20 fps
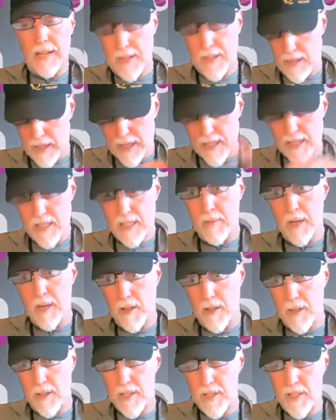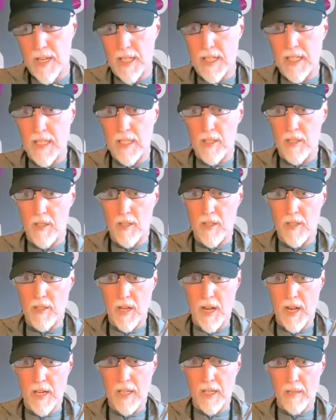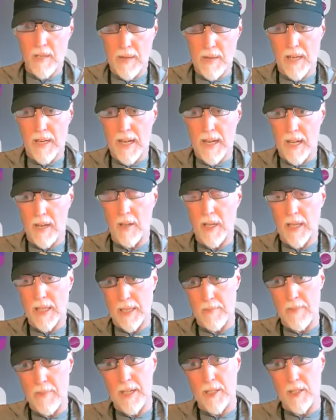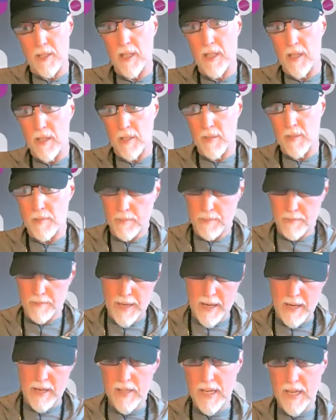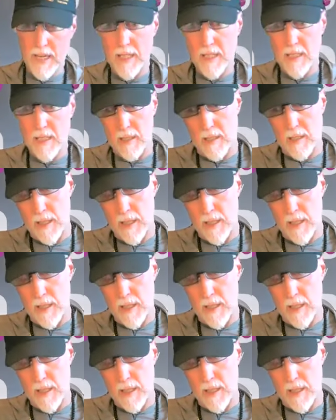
There is some other studies that are talking about how, like I mentioned, there's parasites